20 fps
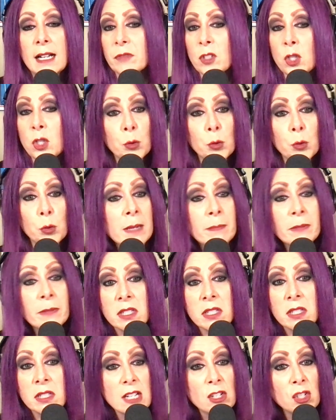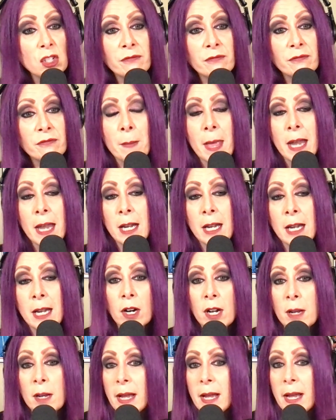stream the station from
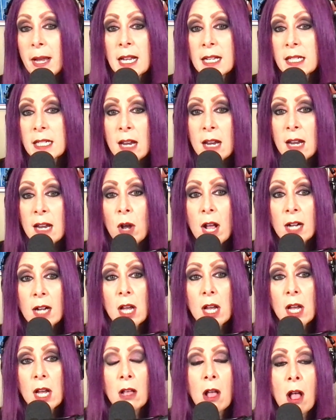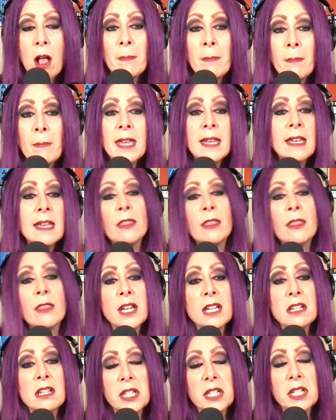anywhere at my98rock.com.
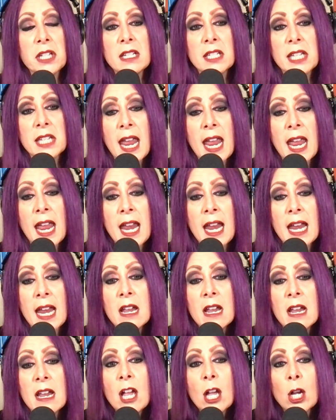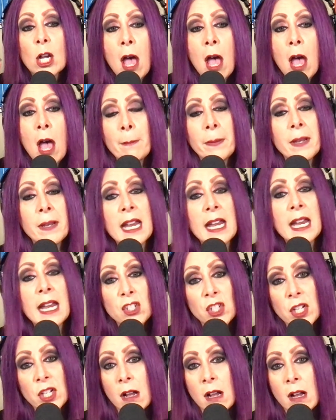This is a
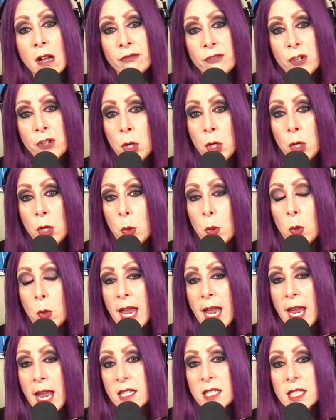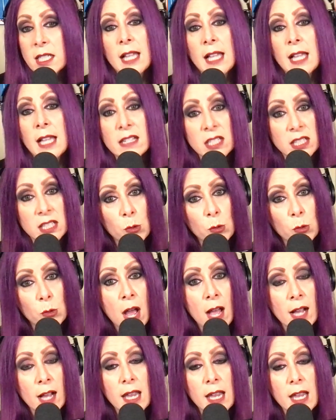combination of new and classic
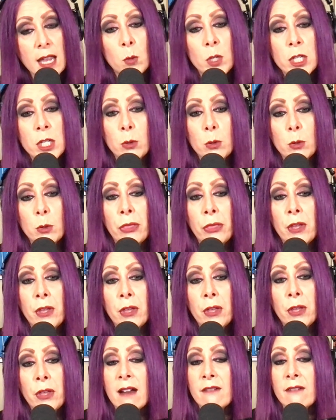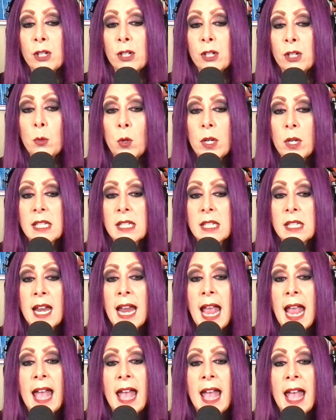rock, and we do a thing every
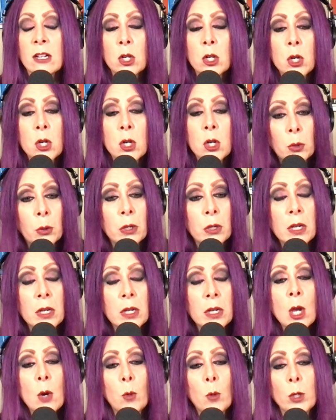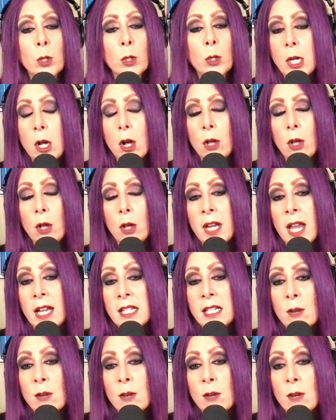weekday at noon, which we call the
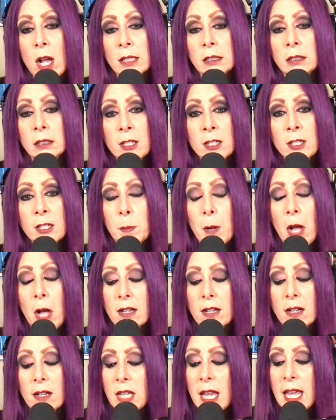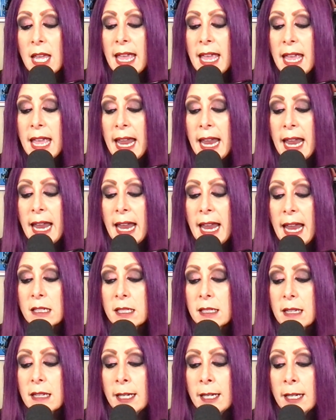98 Rock Lunchbox.
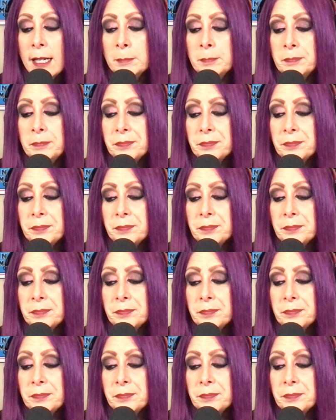And